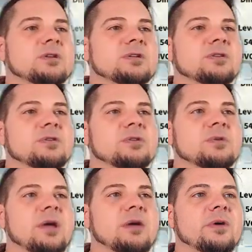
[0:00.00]
to show you
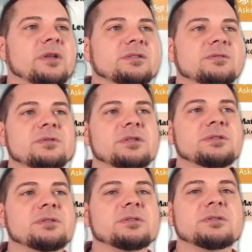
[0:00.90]
how I do
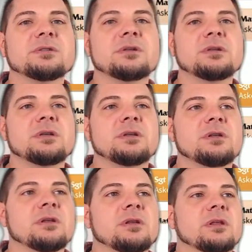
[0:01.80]
this.
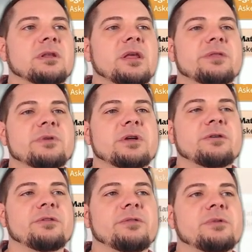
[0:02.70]
Okay, 3 out
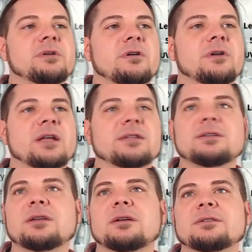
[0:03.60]
of 3 are at
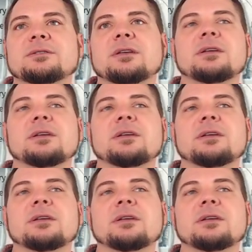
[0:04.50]
10 out of 10.